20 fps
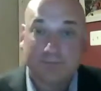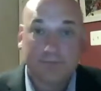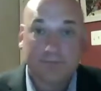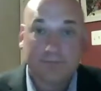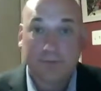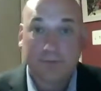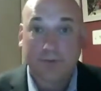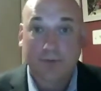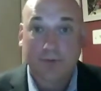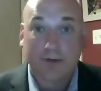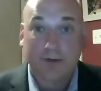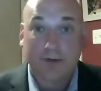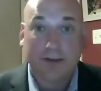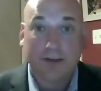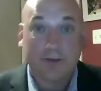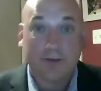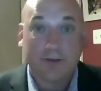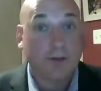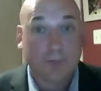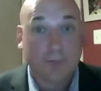
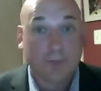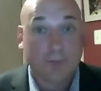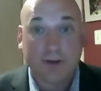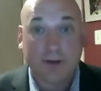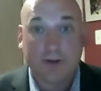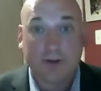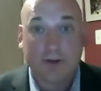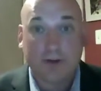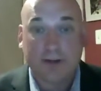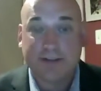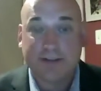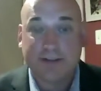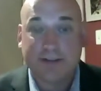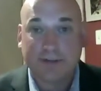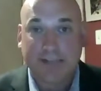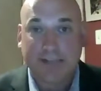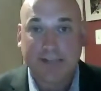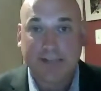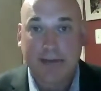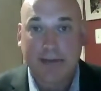pretty crazy
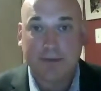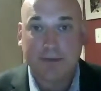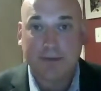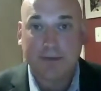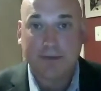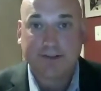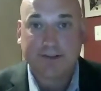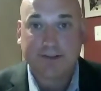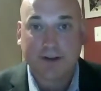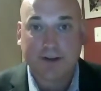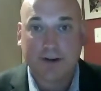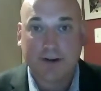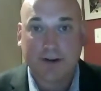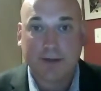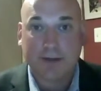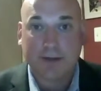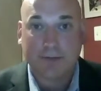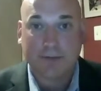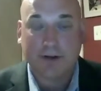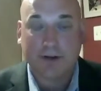what's happening. It's
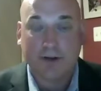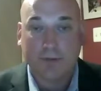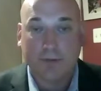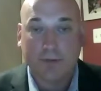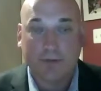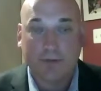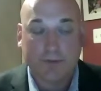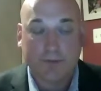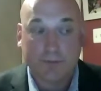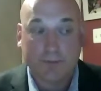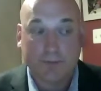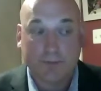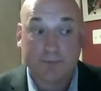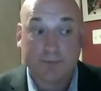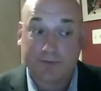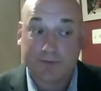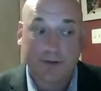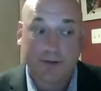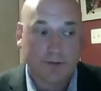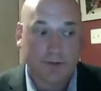turning pretty
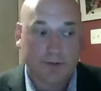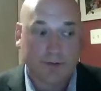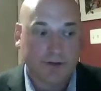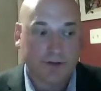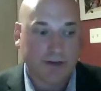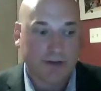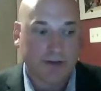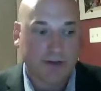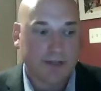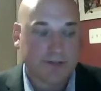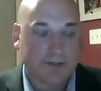red.